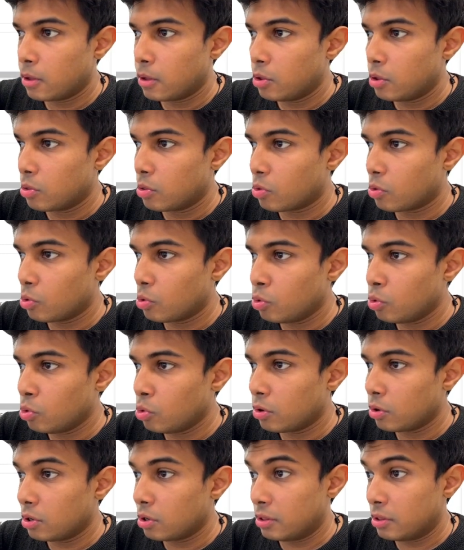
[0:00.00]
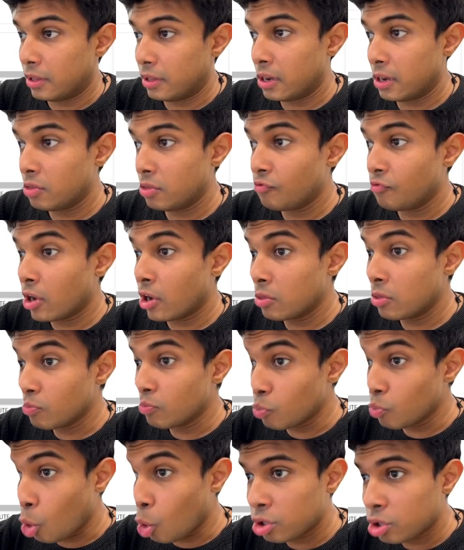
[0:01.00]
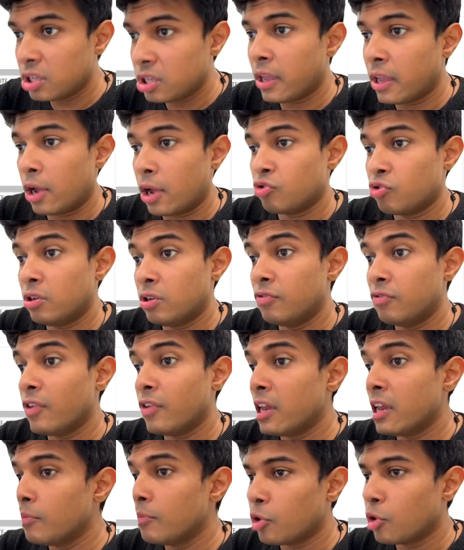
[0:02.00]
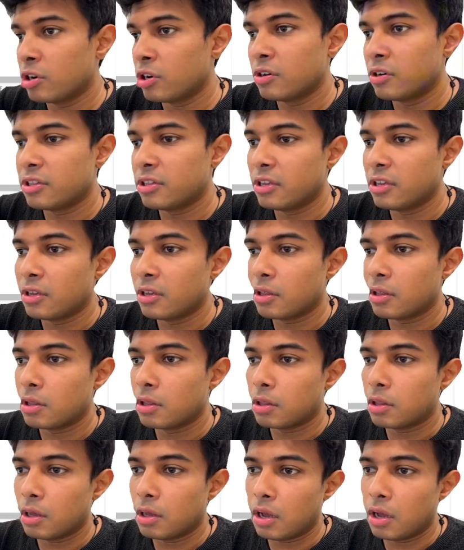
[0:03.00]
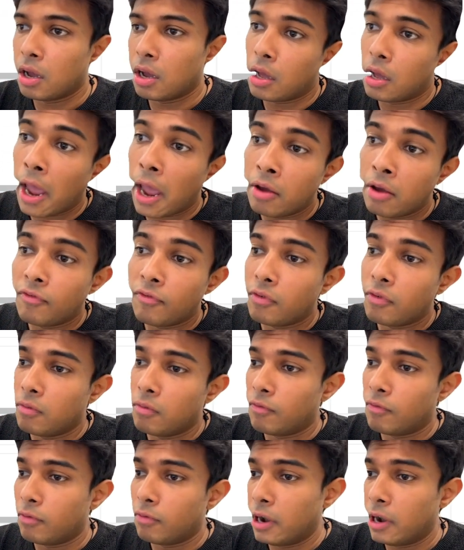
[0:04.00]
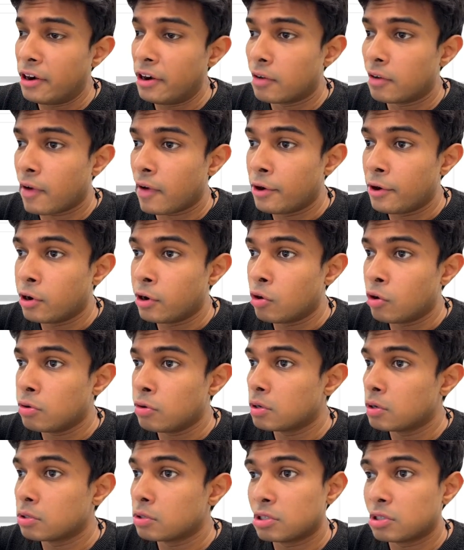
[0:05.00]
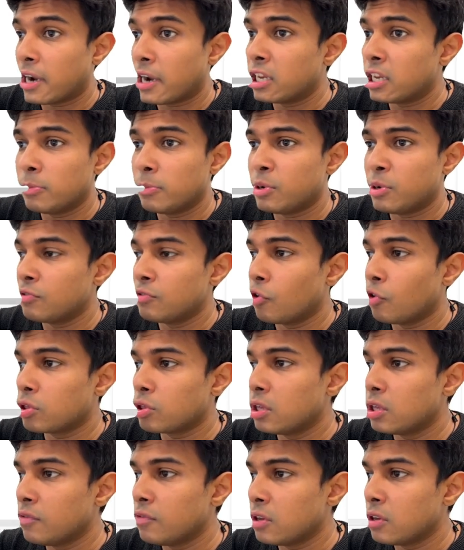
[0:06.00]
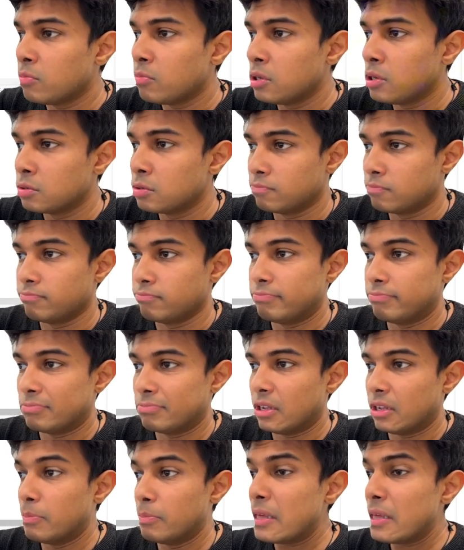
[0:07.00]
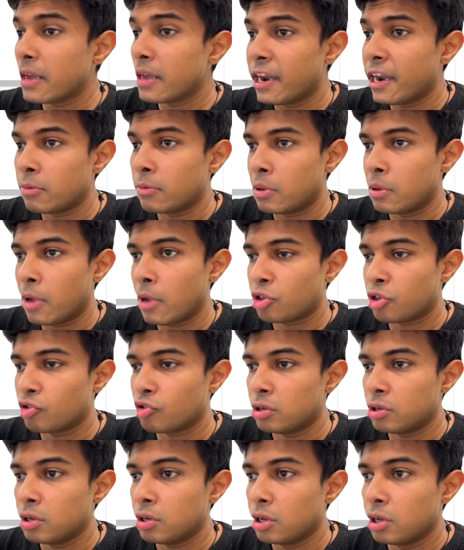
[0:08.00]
So there is one more thing, actually very important thing. I have later found out the ChatGPT was giving me misguiding me actually.